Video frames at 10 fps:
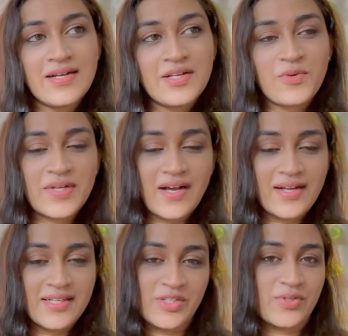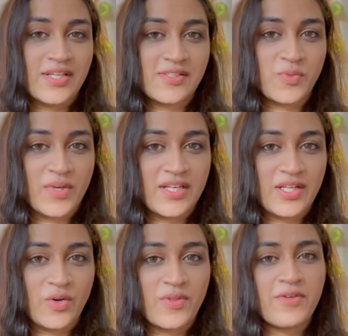Now regarding today's
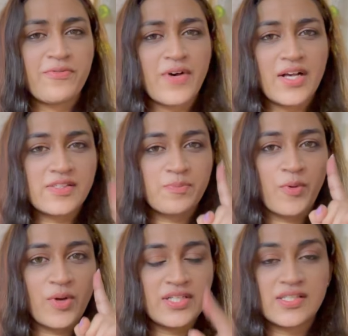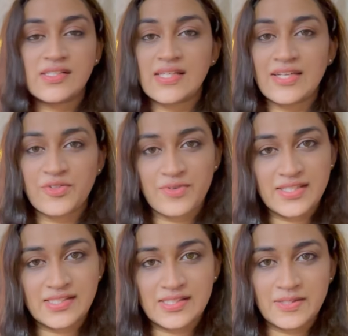video, the first point is
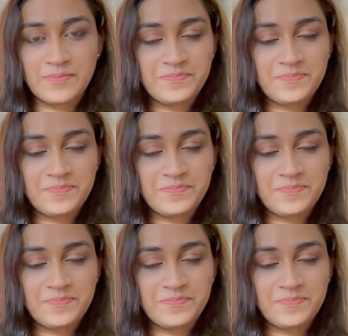interest.